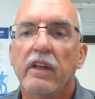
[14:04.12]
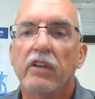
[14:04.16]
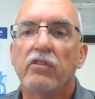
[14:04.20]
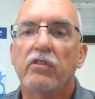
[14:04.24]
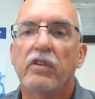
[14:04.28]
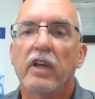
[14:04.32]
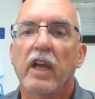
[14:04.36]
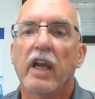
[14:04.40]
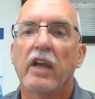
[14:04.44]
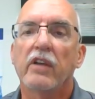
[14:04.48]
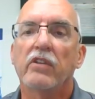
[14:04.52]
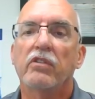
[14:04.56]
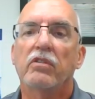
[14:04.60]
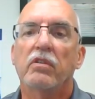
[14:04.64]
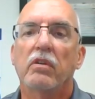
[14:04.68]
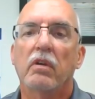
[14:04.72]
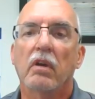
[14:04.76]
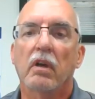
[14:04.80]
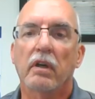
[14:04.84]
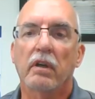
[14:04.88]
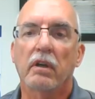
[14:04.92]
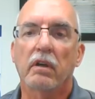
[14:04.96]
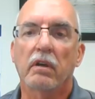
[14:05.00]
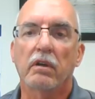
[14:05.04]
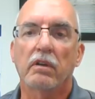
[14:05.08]
these days,
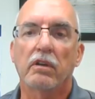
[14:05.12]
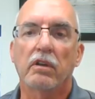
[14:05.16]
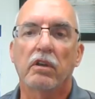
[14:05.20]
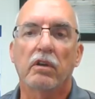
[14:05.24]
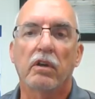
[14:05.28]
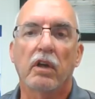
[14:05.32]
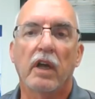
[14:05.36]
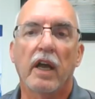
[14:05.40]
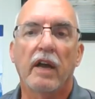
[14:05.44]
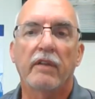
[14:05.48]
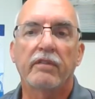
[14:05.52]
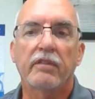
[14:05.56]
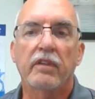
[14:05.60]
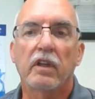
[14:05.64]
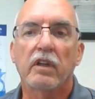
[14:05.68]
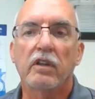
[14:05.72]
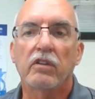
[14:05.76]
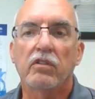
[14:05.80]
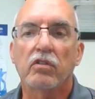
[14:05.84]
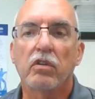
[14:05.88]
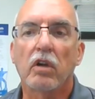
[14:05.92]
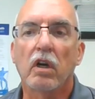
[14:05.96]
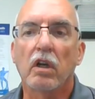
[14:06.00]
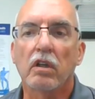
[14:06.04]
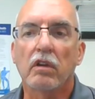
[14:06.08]
you have to
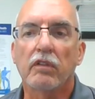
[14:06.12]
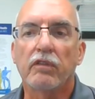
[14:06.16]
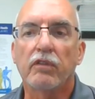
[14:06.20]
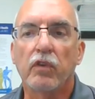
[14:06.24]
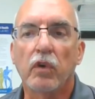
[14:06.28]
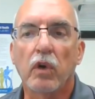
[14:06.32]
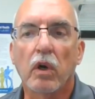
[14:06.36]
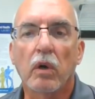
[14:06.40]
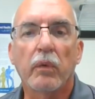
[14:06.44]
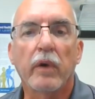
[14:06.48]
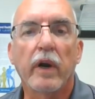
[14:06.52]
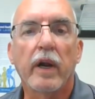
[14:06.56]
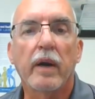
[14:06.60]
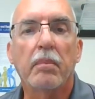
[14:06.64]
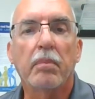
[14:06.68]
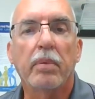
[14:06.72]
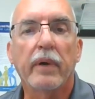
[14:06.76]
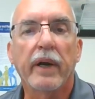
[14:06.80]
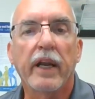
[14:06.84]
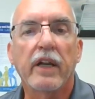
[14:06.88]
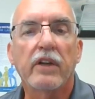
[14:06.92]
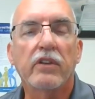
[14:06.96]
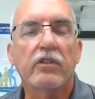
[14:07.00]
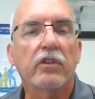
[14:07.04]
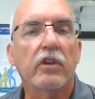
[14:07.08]
install a 4-wire
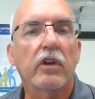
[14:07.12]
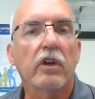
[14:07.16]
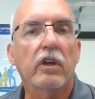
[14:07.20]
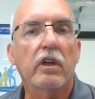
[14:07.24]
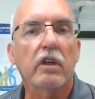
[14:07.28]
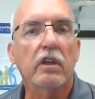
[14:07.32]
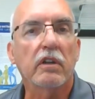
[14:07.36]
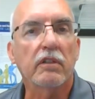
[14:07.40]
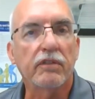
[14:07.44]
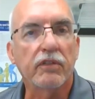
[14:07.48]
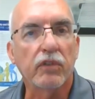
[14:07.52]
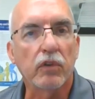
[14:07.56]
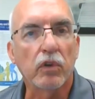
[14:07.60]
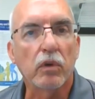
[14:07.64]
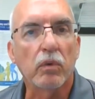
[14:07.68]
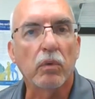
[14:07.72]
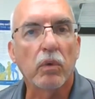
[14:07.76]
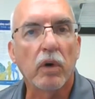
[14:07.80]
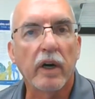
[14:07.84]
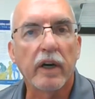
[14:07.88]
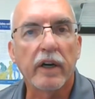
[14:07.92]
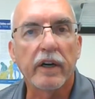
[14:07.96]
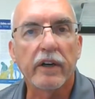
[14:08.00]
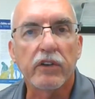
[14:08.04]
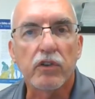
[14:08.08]
branch circuit, a
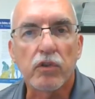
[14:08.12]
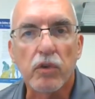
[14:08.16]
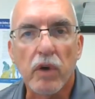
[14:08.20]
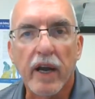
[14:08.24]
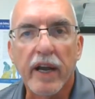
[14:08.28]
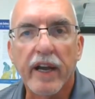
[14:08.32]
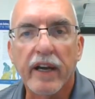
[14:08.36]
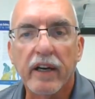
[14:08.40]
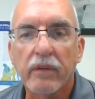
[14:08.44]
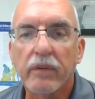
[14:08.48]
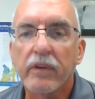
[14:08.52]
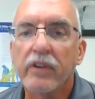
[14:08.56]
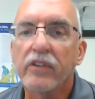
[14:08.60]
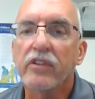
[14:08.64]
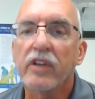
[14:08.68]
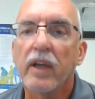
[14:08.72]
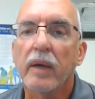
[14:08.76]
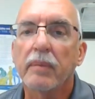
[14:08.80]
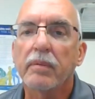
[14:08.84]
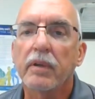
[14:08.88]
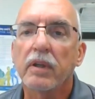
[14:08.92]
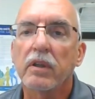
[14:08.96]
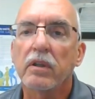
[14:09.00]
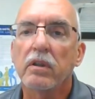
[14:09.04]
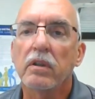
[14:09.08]
4-wire dryer
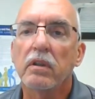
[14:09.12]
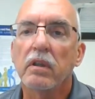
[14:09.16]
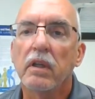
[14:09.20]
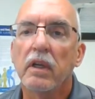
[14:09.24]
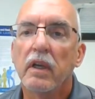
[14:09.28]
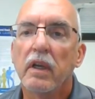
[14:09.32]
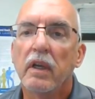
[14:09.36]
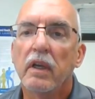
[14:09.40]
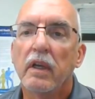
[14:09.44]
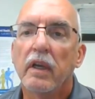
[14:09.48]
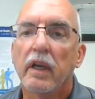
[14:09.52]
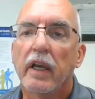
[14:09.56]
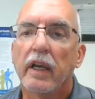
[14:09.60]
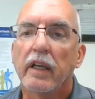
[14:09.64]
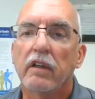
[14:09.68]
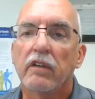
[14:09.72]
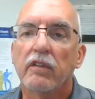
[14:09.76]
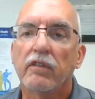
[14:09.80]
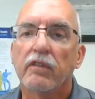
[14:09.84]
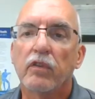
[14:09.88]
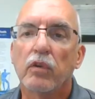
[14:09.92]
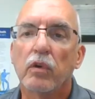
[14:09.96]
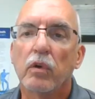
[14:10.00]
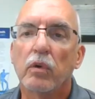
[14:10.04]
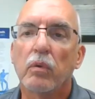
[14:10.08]
receptacle, and a
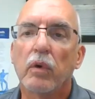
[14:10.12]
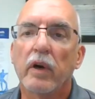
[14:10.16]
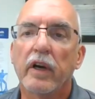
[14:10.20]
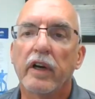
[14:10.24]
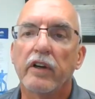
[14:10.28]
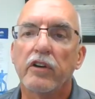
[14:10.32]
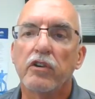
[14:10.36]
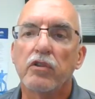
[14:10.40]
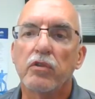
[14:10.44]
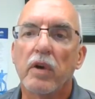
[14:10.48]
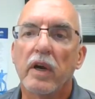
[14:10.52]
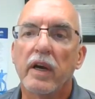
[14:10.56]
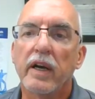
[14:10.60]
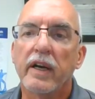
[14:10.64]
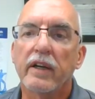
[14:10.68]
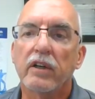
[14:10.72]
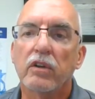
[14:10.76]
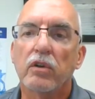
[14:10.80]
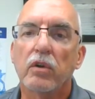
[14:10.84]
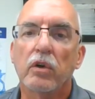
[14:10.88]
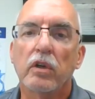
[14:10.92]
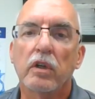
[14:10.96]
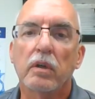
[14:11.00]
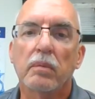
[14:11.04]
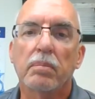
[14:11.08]
4-wire dryer
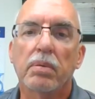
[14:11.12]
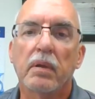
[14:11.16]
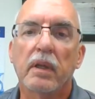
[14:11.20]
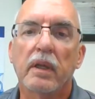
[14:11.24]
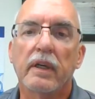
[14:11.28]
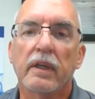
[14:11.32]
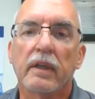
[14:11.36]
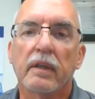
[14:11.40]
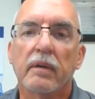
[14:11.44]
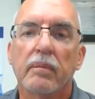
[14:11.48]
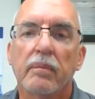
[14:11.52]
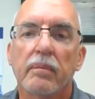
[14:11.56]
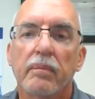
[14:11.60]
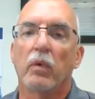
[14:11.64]
cord and plug.